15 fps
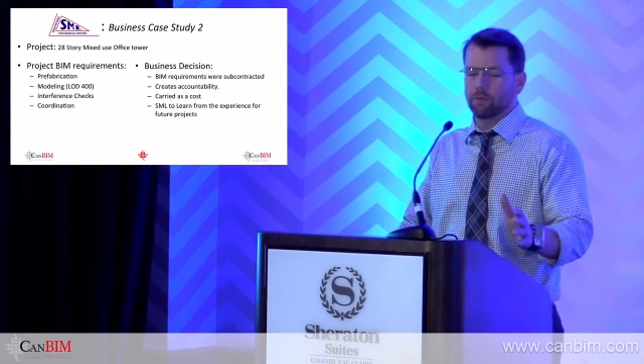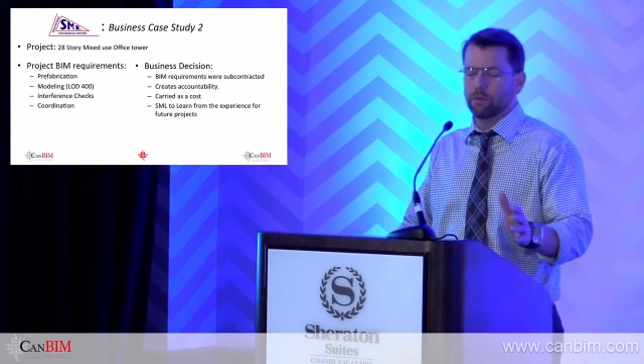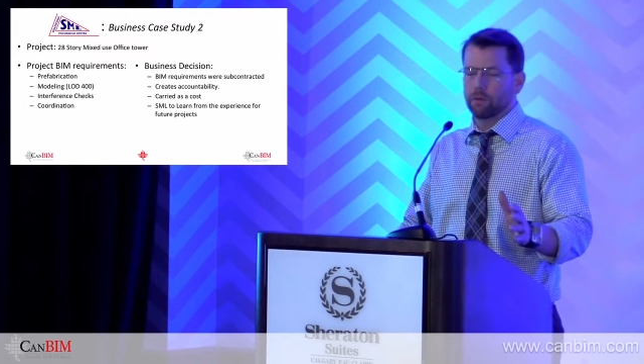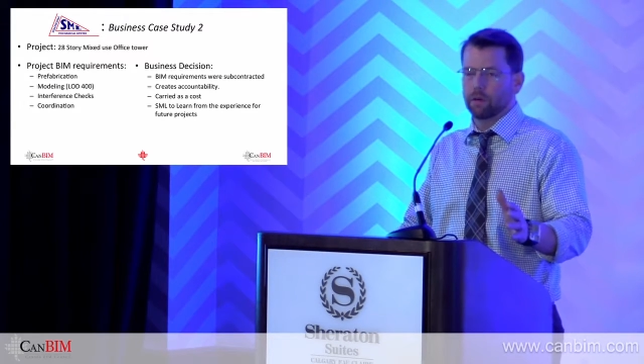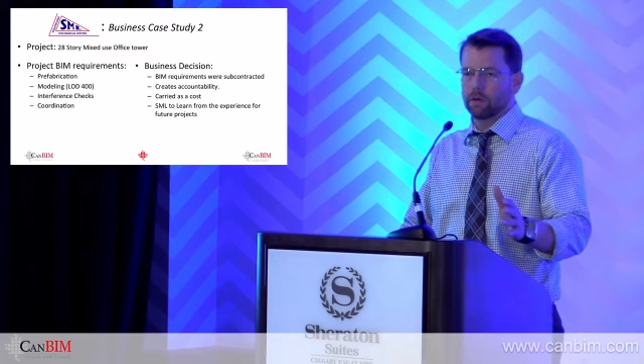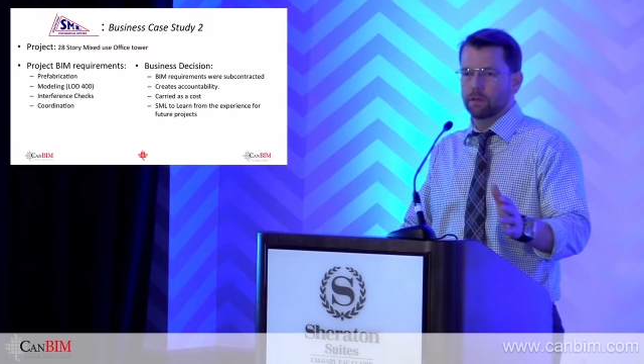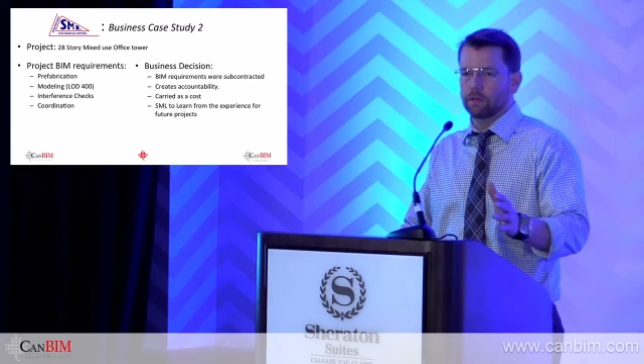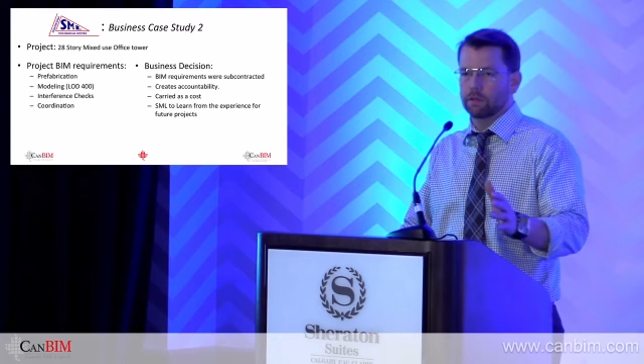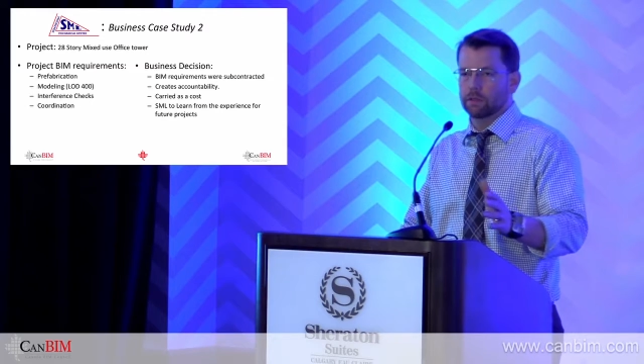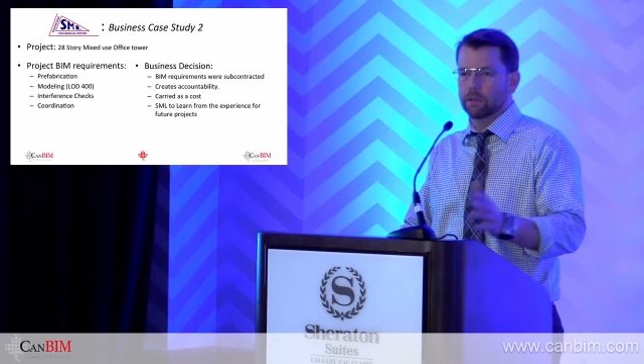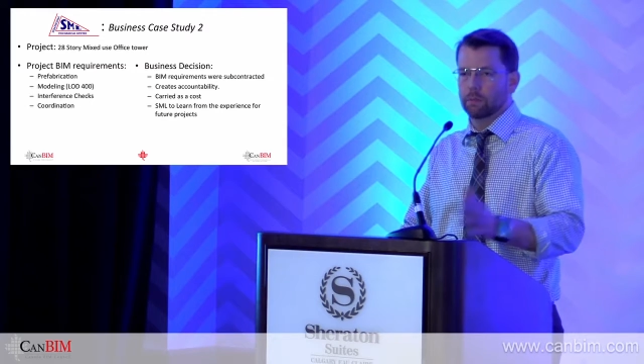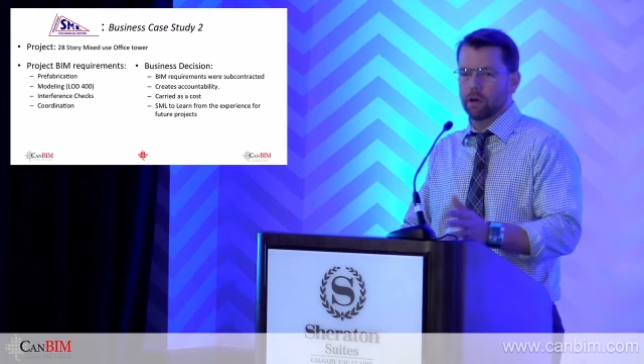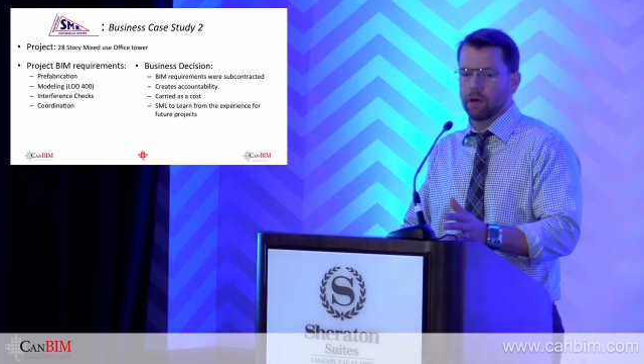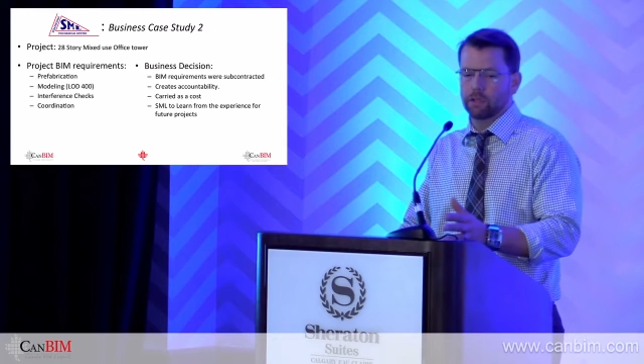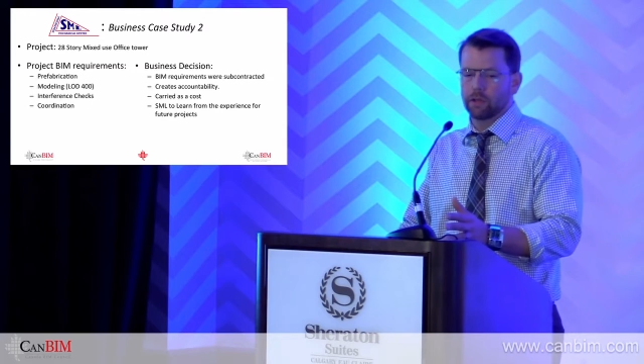were
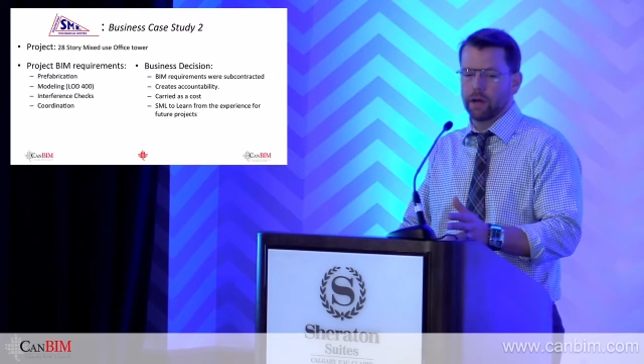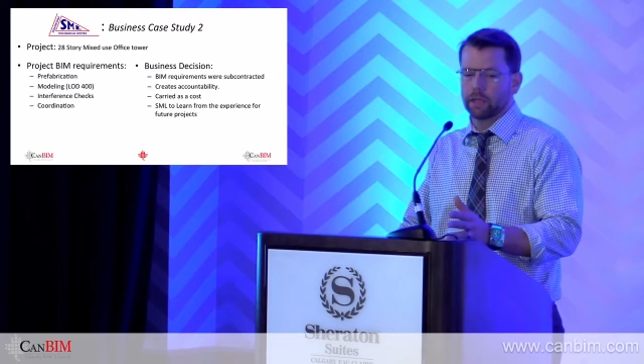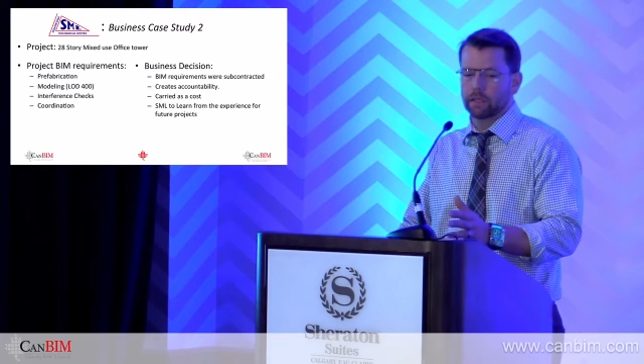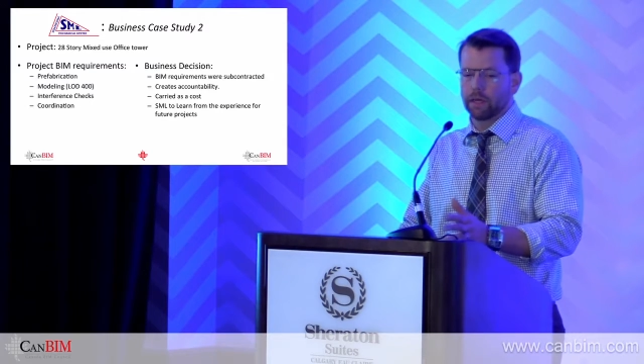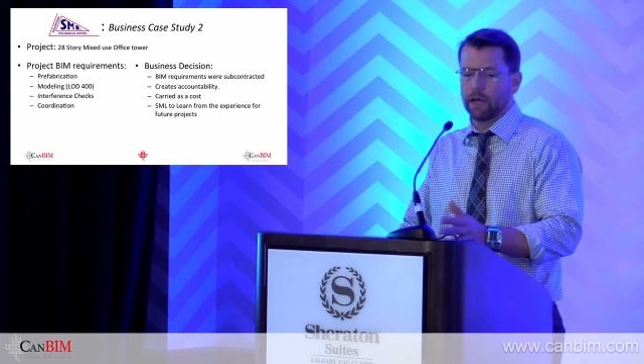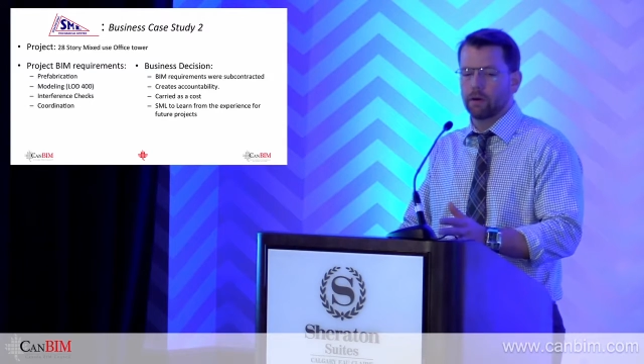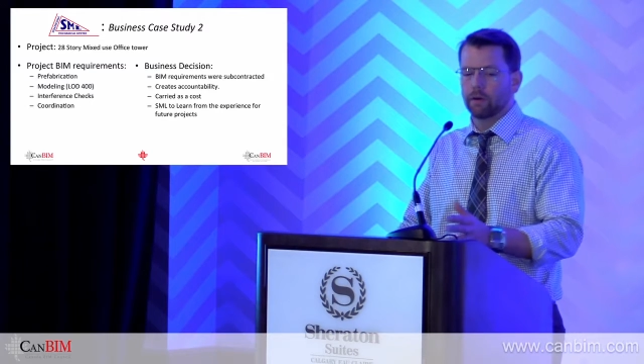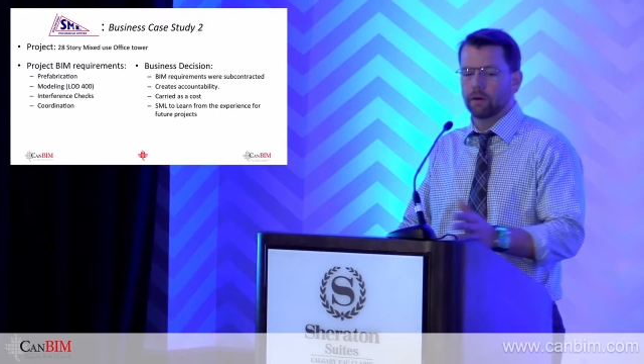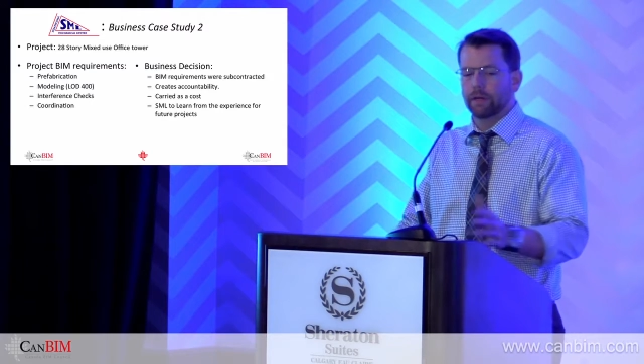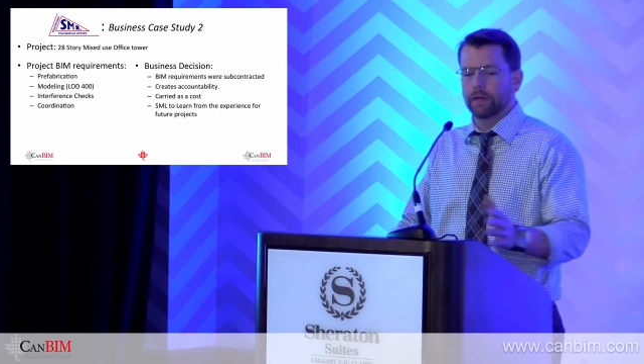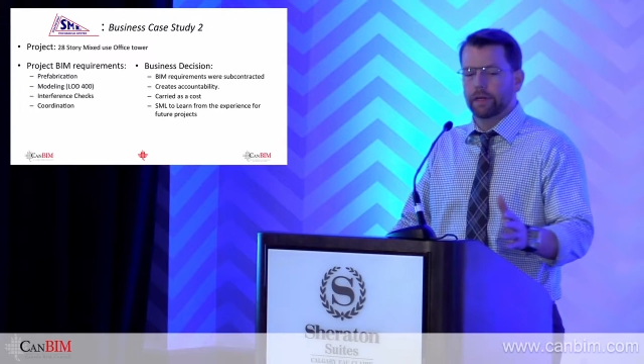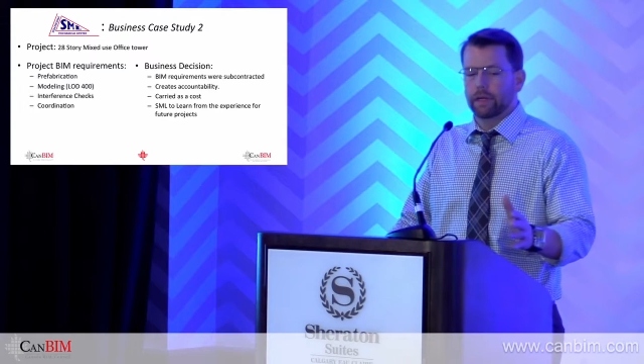subcontracted out.